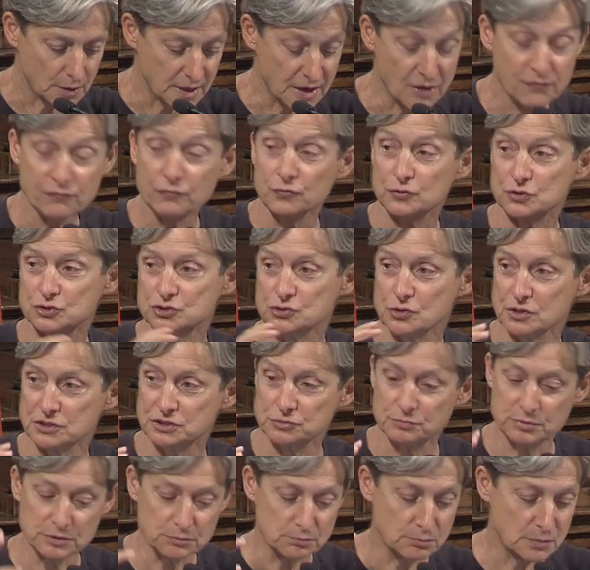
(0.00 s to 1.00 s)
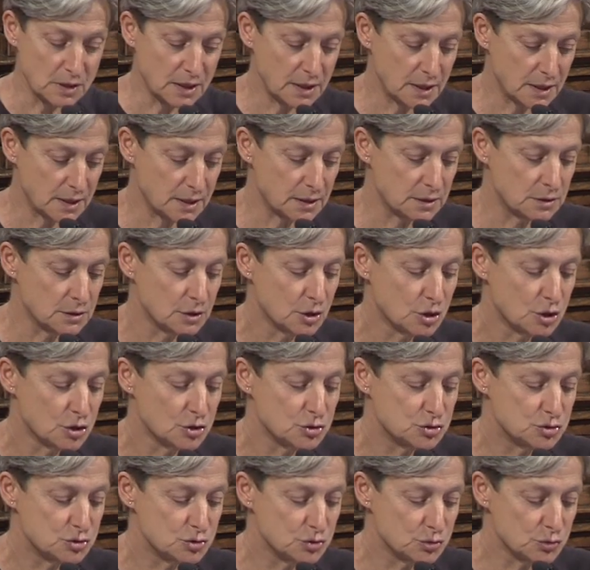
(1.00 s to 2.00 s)
efforts ought to be made
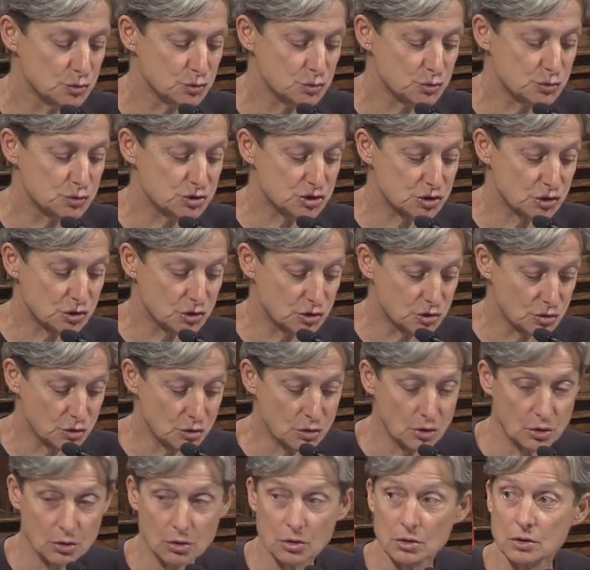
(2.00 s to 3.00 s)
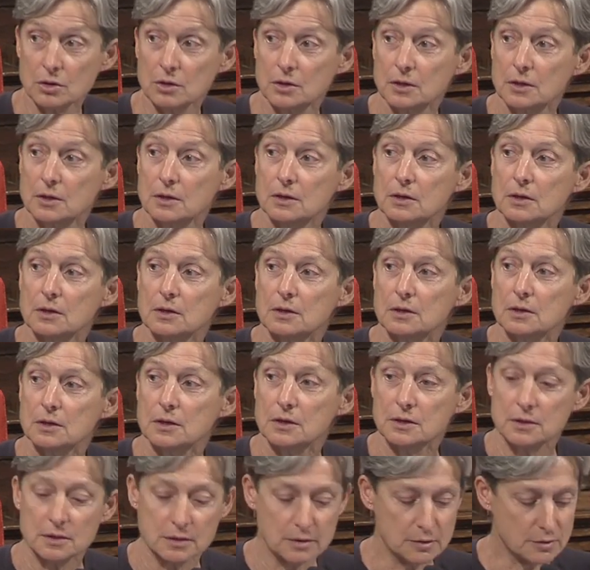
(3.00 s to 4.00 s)
to secure
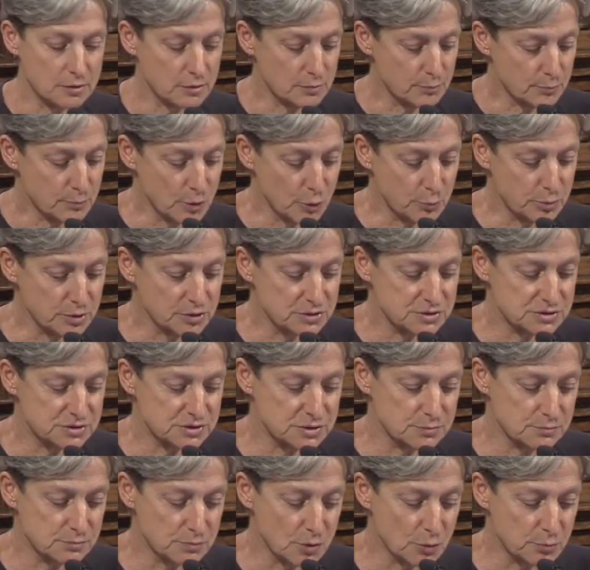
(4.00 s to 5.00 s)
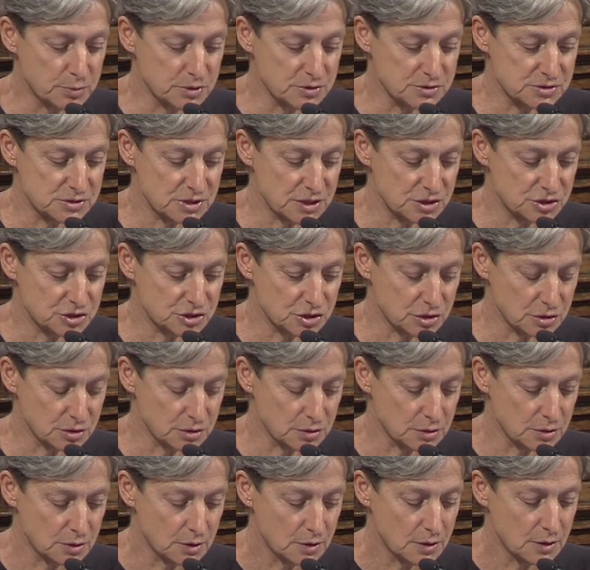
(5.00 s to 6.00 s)

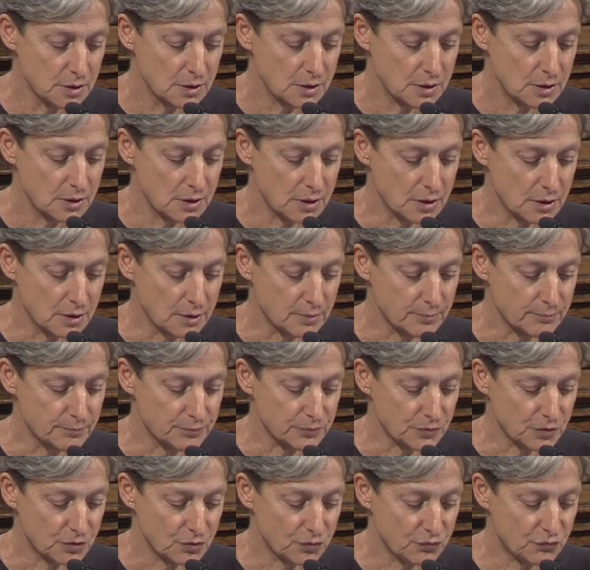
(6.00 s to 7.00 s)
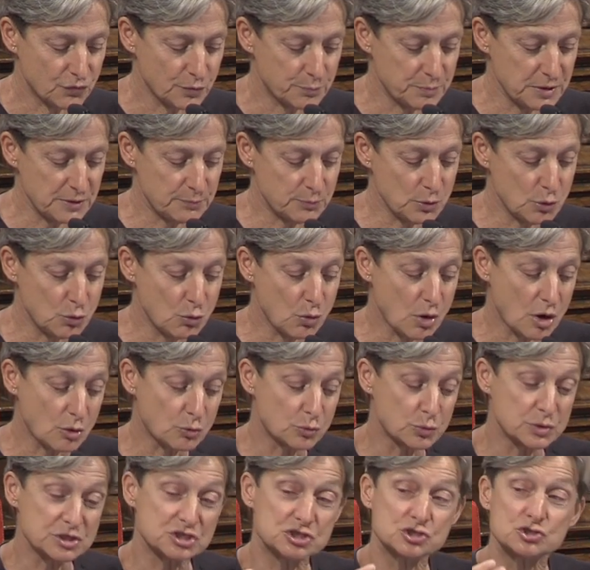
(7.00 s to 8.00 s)
mobilization for people who are
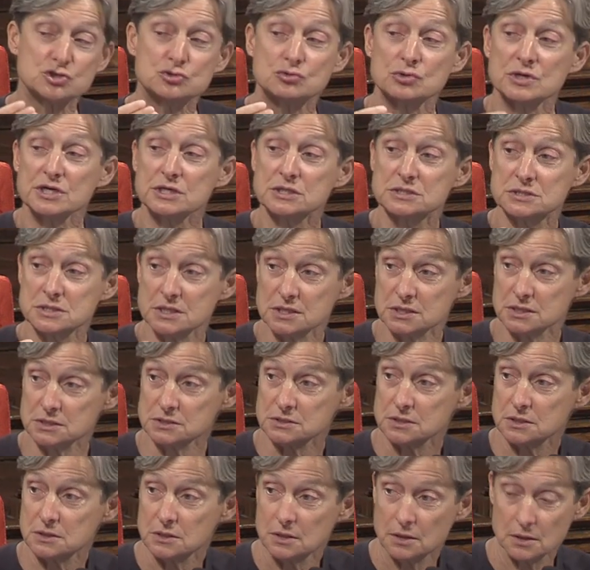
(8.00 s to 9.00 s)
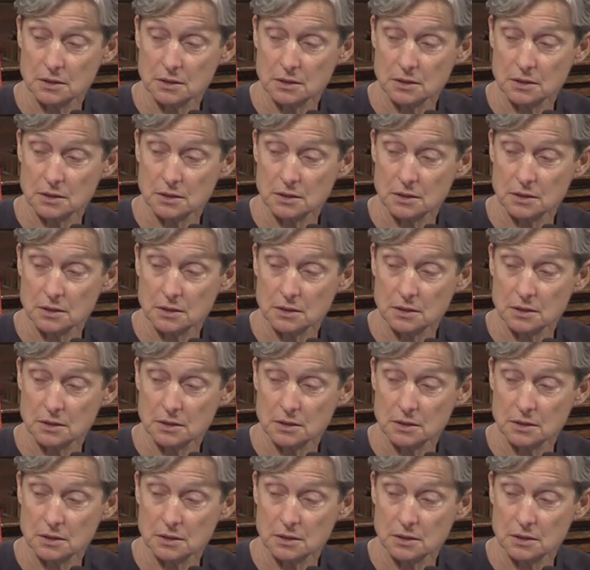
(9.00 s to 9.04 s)
restricted